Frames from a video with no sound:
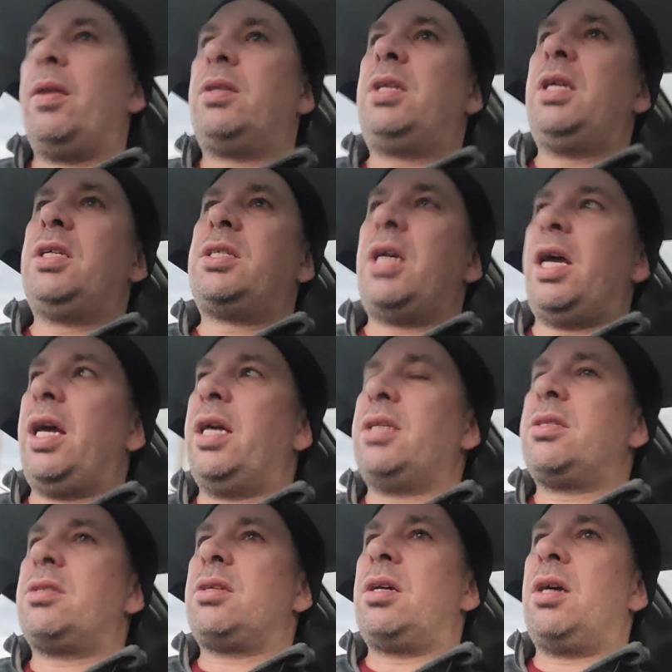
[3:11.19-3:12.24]
D
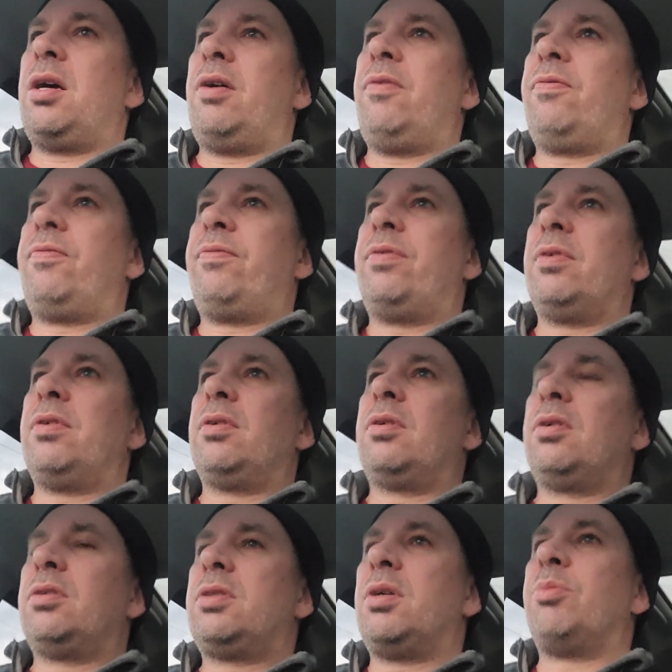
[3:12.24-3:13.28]
Js, I've
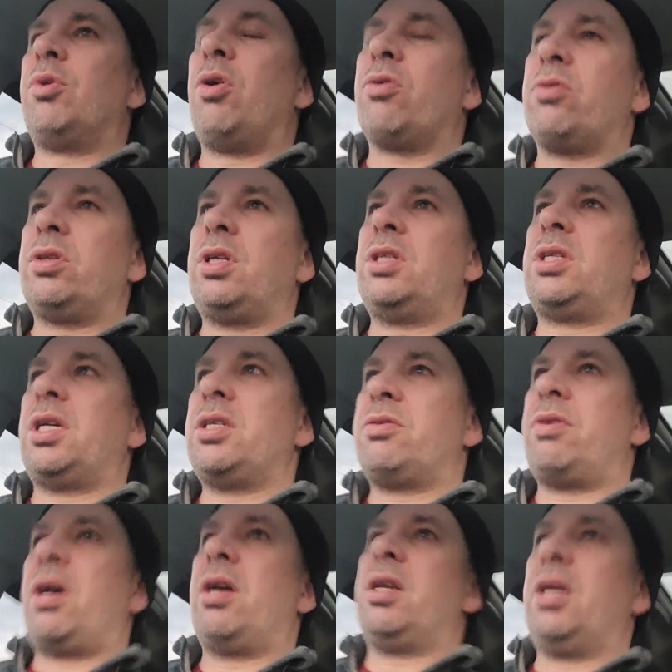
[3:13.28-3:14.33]
some local D
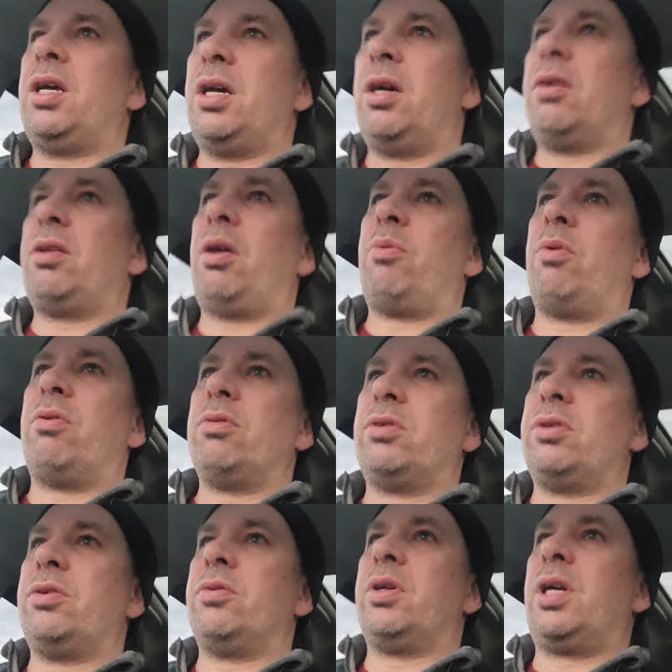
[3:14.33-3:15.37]
Js around here. They
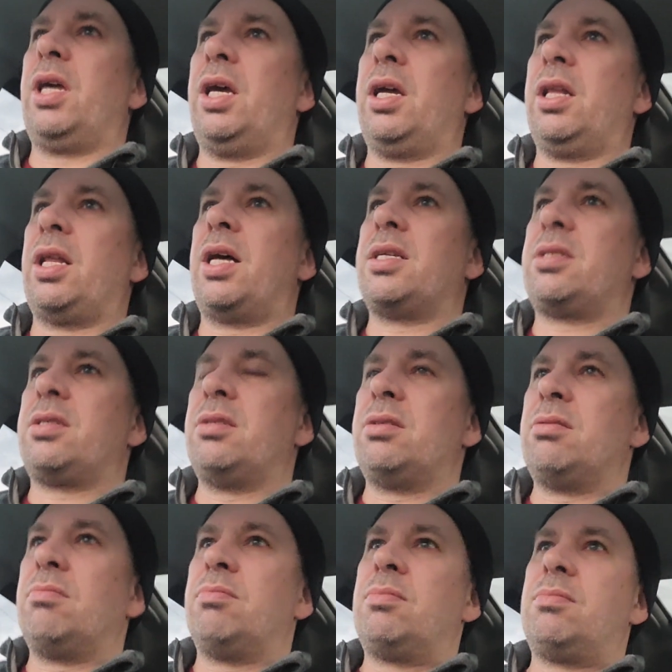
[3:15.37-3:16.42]
won't do a gig less
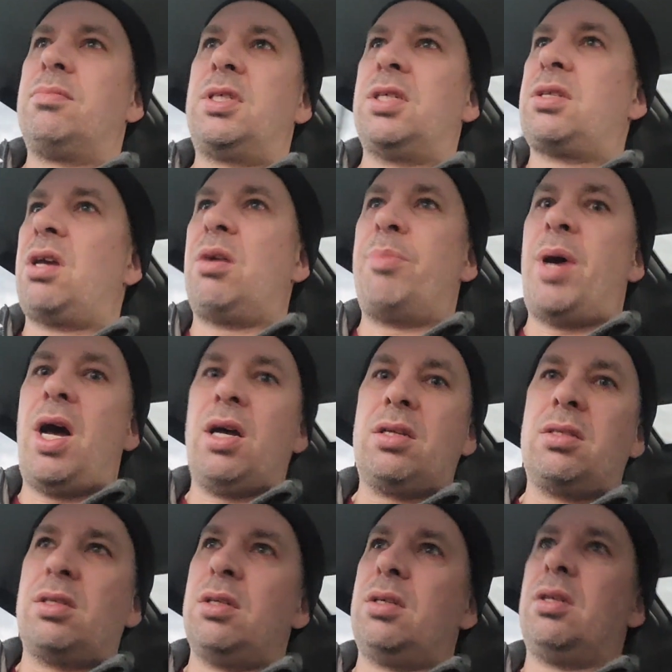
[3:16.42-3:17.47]
than six hundred
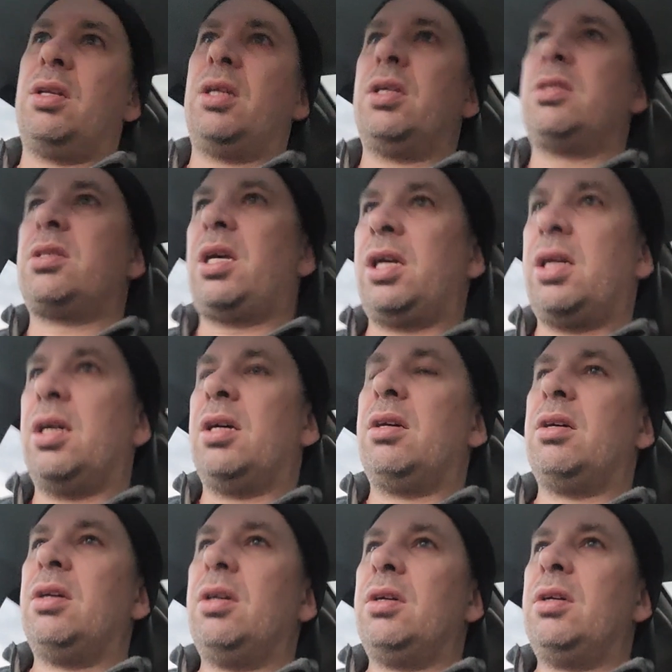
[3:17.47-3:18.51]
bucks, like, and it's like a,
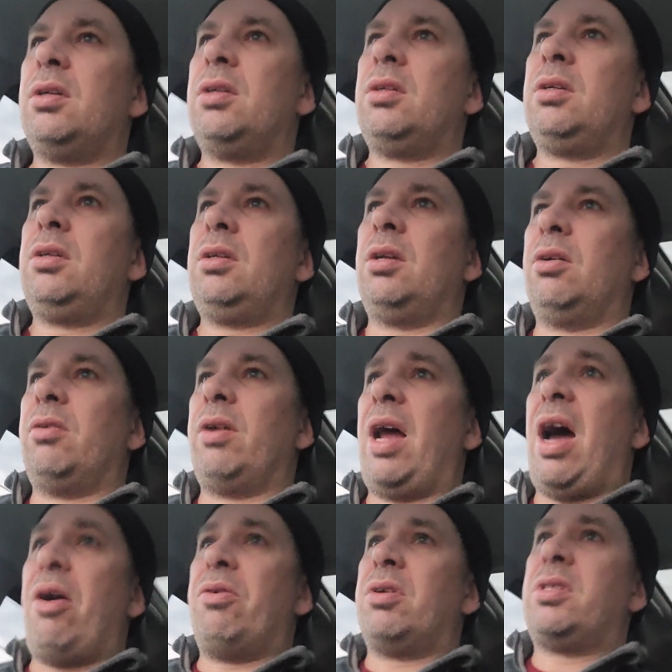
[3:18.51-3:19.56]
you know, an
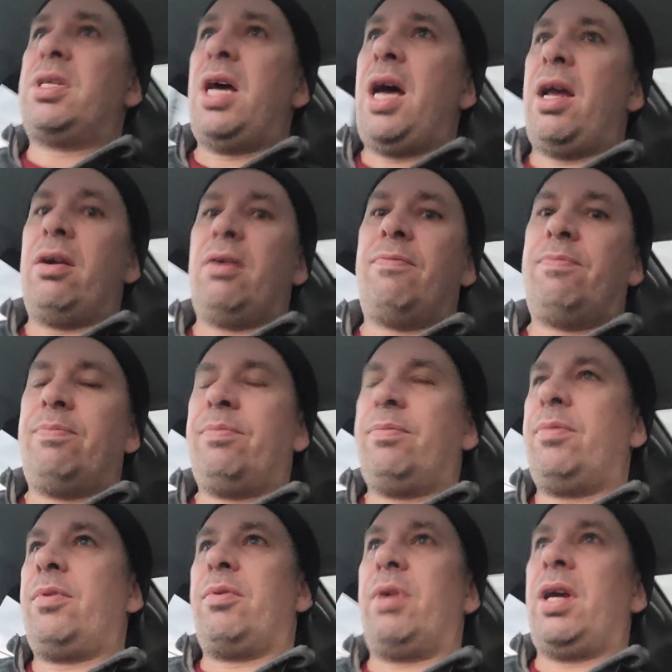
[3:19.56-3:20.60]
hour set or
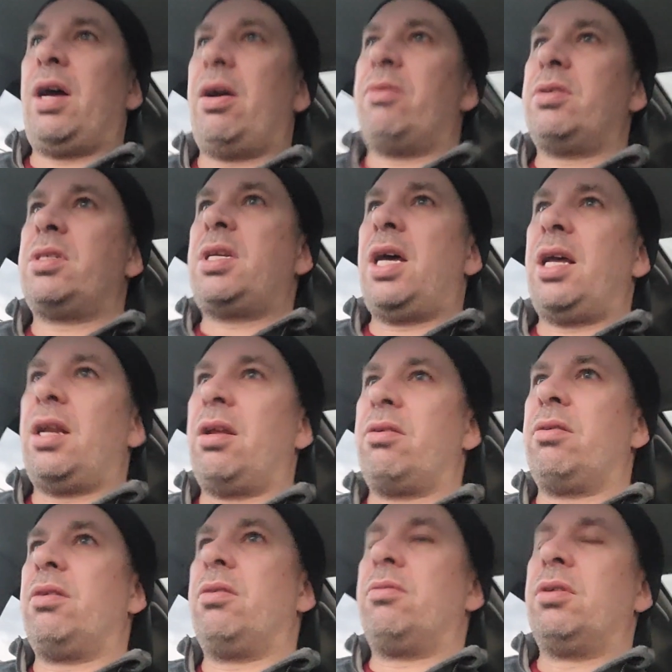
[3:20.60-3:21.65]
three hour set. I
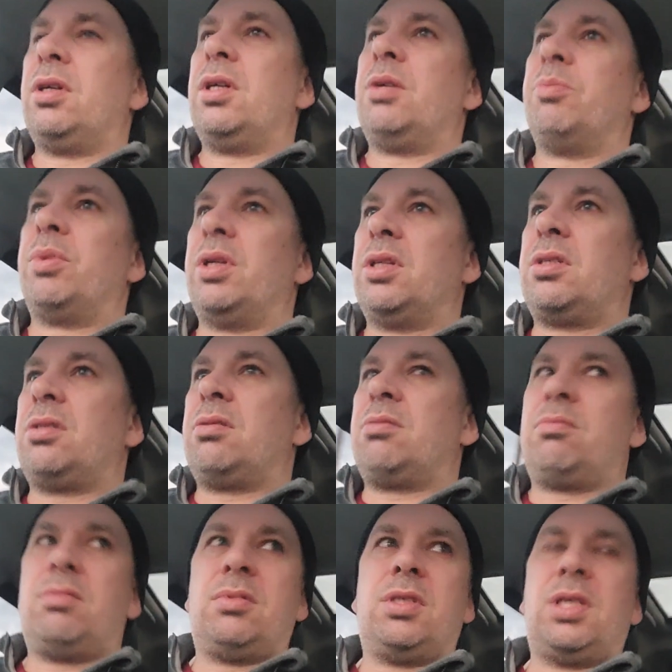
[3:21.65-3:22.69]
don't know, but it's
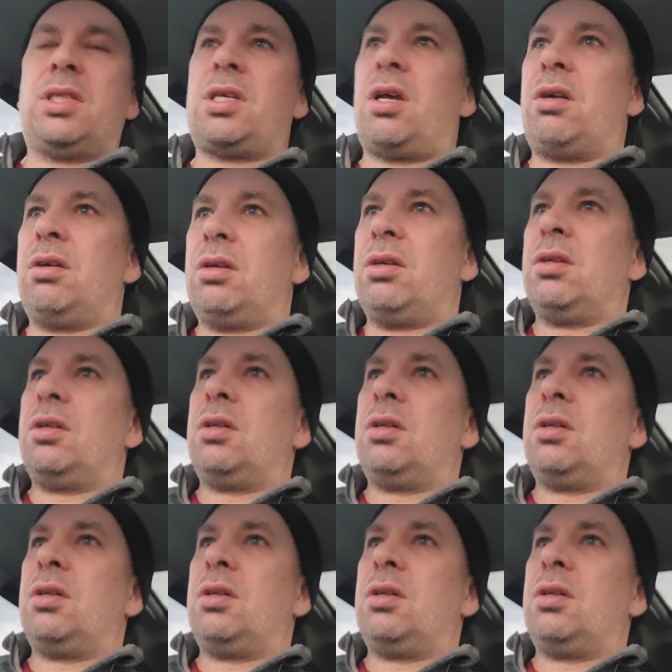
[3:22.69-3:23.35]
six hundred.